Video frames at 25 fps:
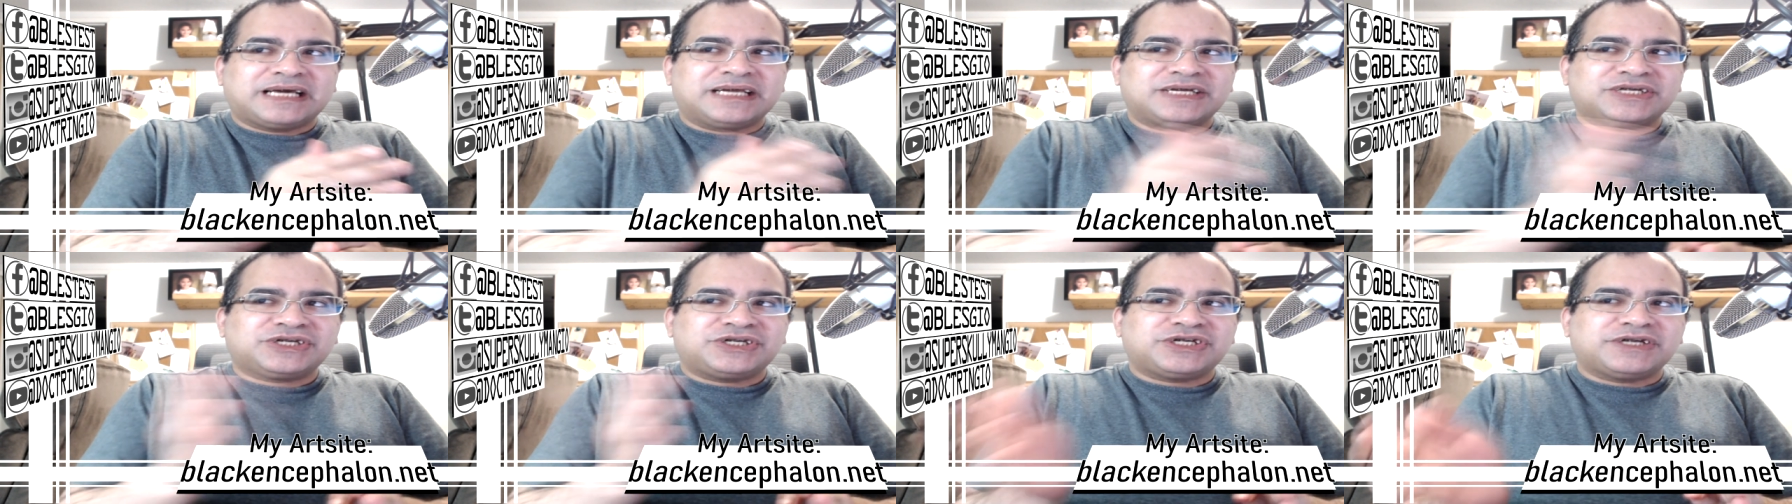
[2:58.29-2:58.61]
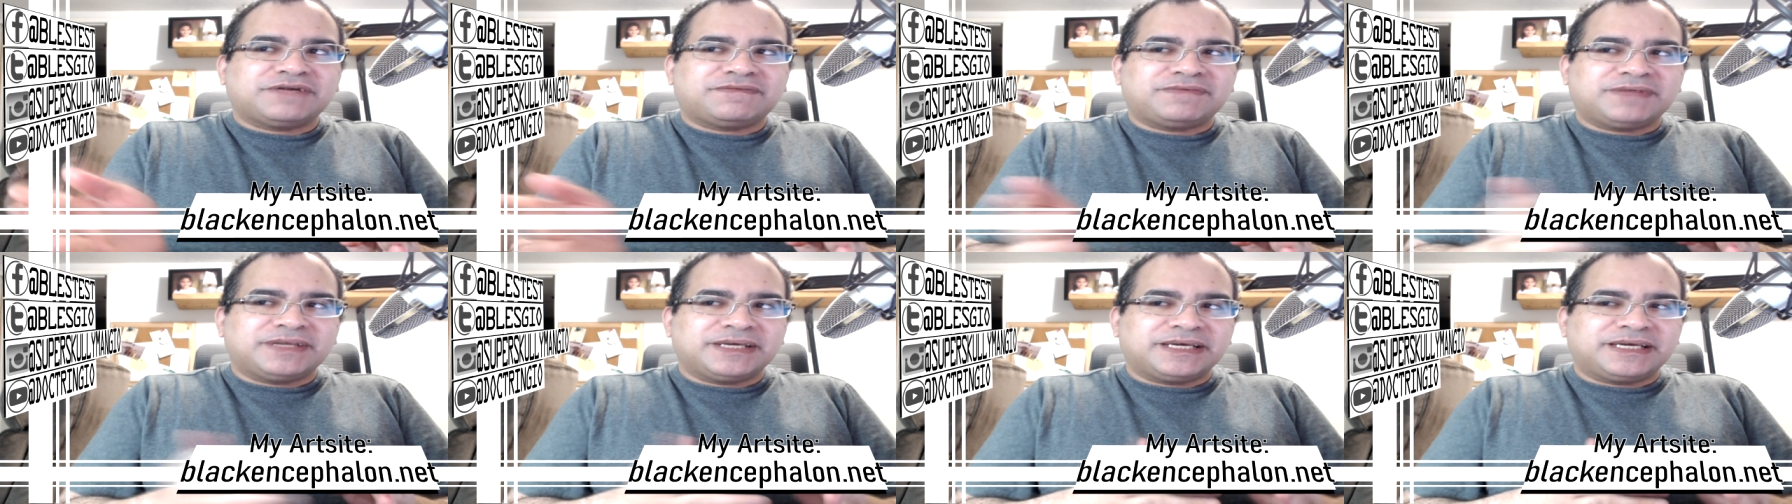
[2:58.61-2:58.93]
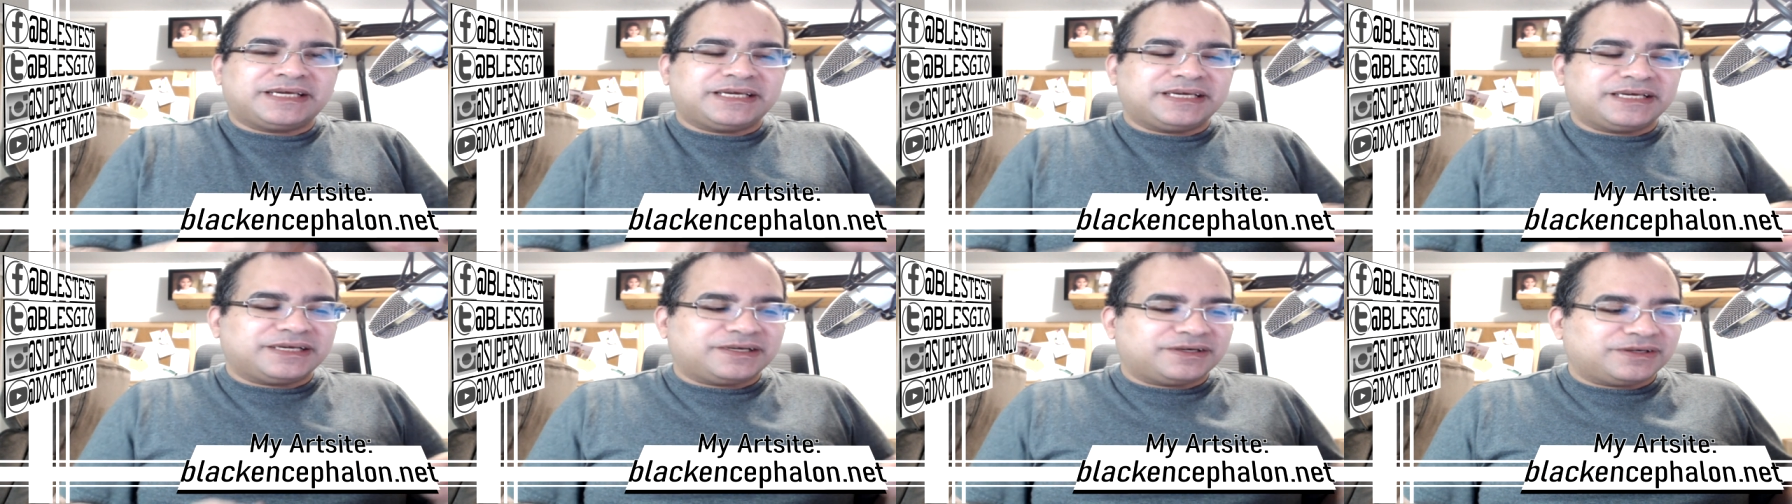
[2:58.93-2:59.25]
of shifting
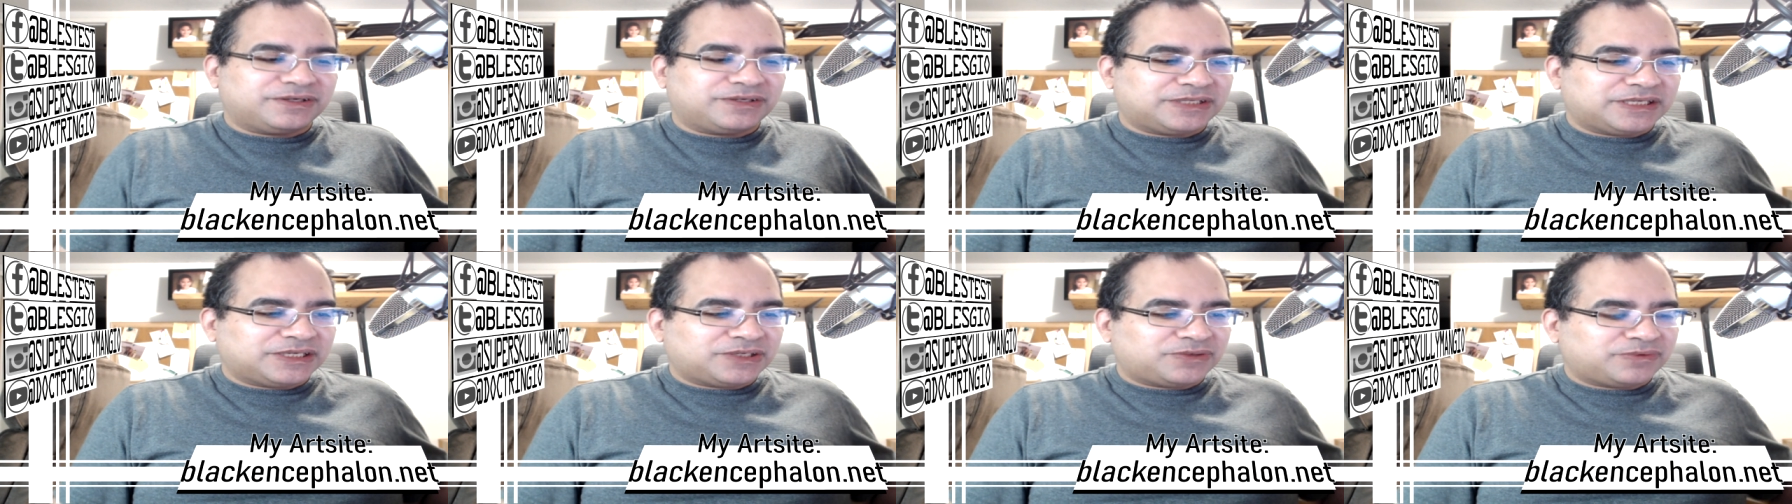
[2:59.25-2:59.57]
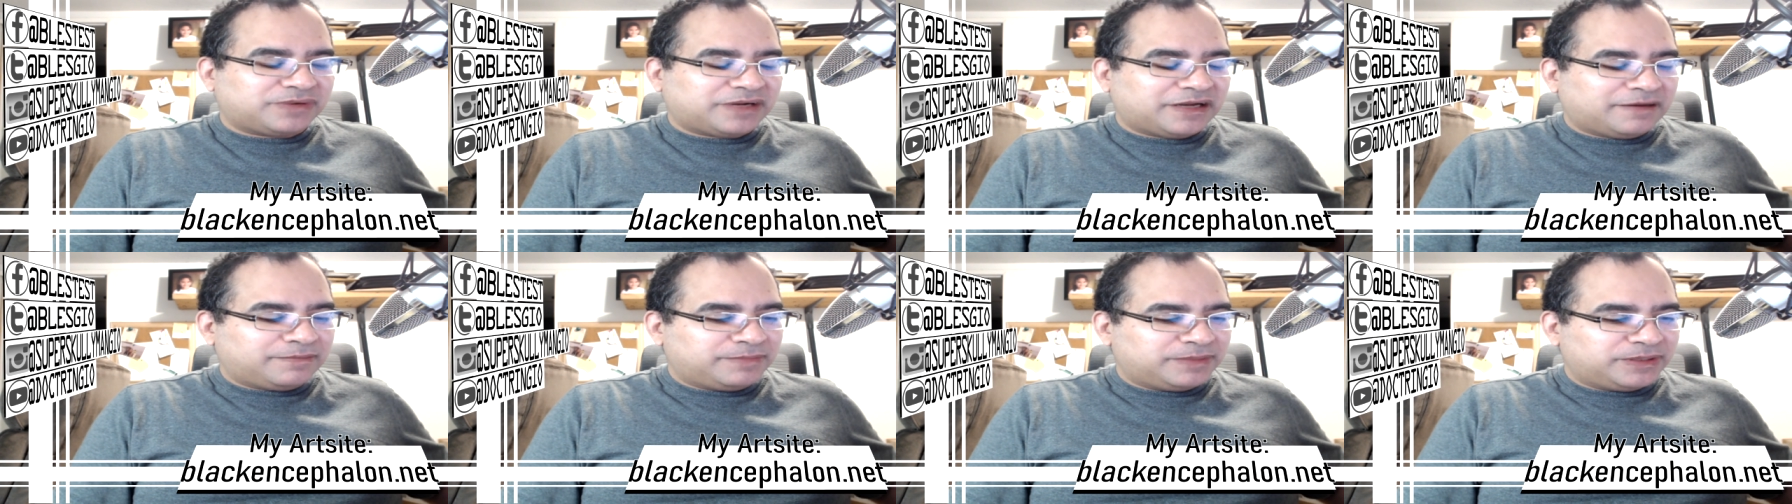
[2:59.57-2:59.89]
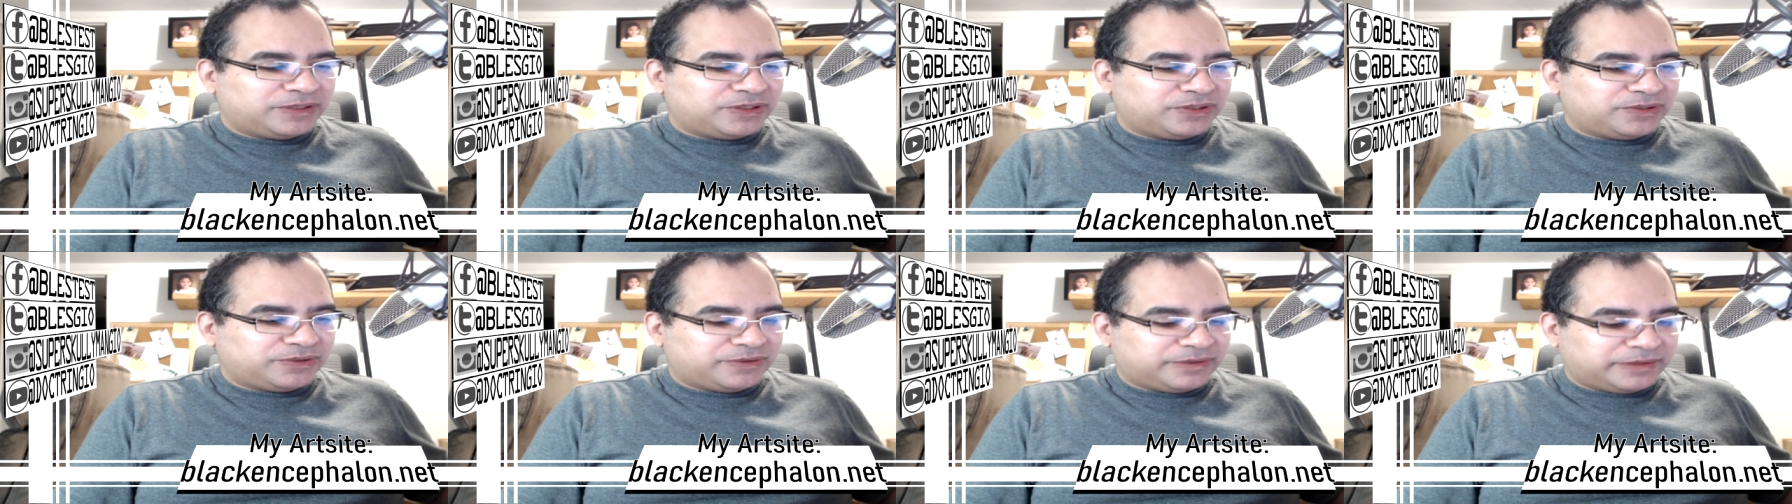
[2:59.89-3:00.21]
gears. That's what I've been
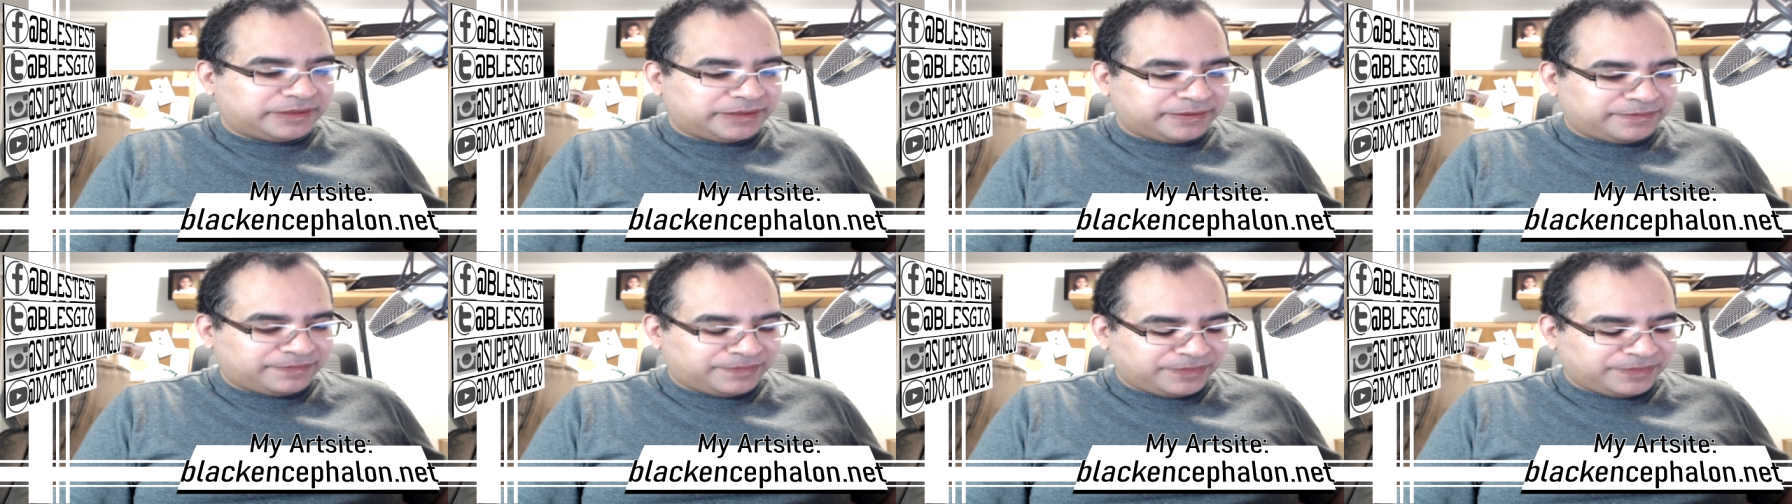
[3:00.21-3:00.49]
doing.